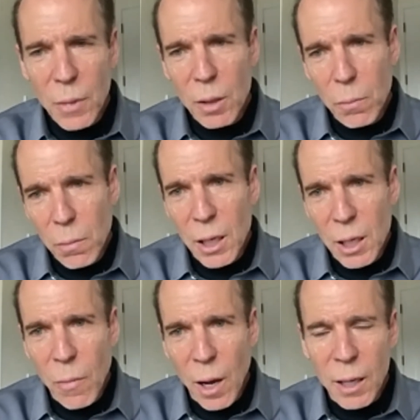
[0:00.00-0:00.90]
meaning me
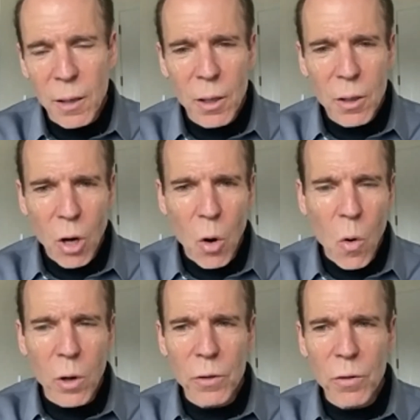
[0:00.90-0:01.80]
and my
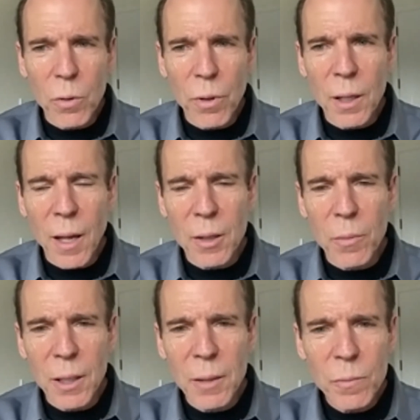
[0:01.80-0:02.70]
cohorts who think like
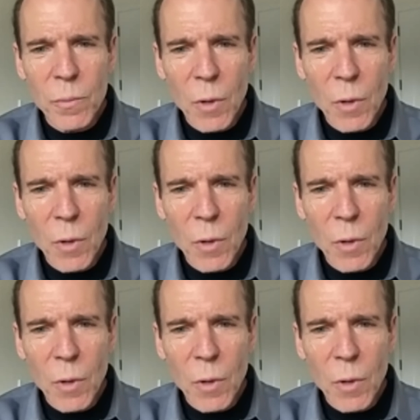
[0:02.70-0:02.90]
me,